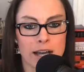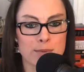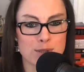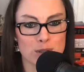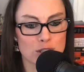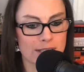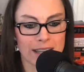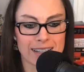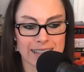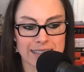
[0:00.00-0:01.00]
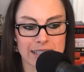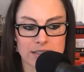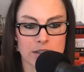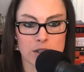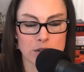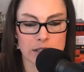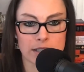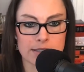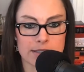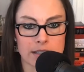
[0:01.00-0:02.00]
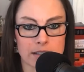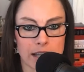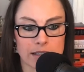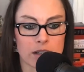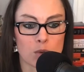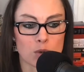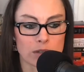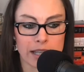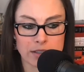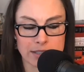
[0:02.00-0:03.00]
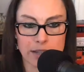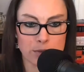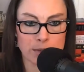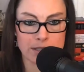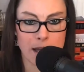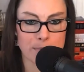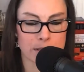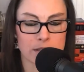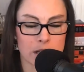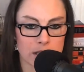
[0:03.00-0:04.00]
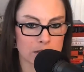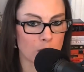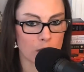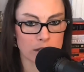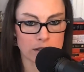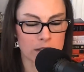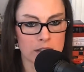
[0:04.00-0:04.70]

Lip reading: So I'd just kind of like to get into the nerdiness, and we'll let you take from the top and go on,